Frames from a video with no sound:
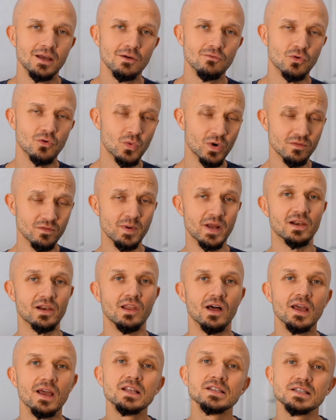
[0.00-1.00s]
For one of my
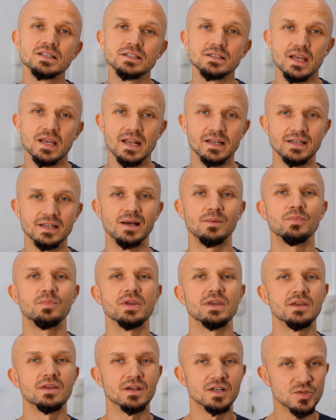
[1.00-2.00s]
clients, it ended up
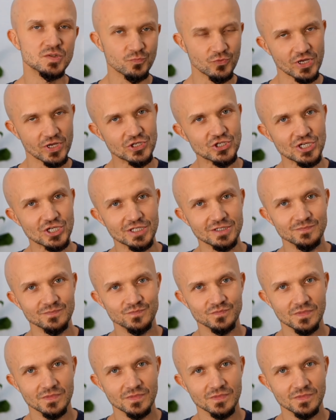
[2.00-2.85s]
being a spreadsheet.